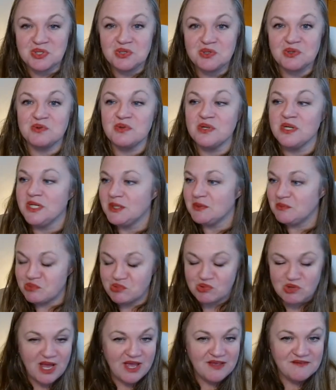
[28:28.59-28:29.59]
to
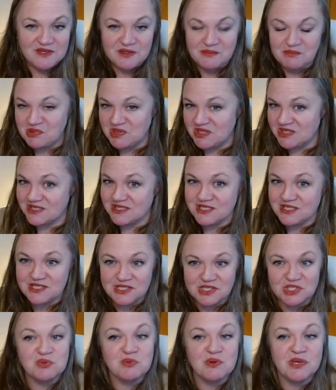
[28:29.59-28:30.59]
private business
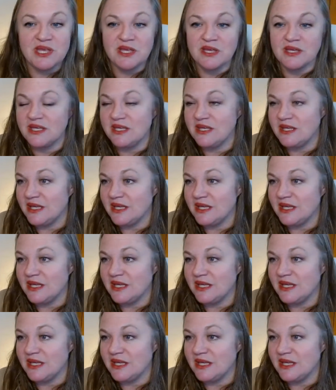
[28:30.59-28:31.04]
doing